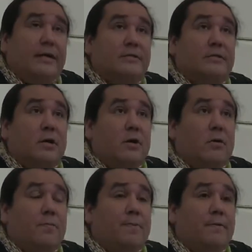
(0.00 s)
And
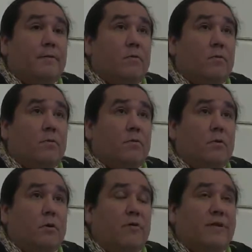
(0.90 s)
so
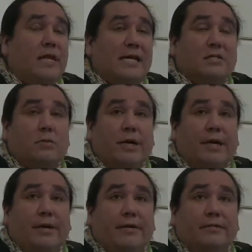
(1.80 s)
over the last 20
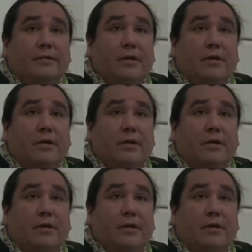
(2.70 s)
years,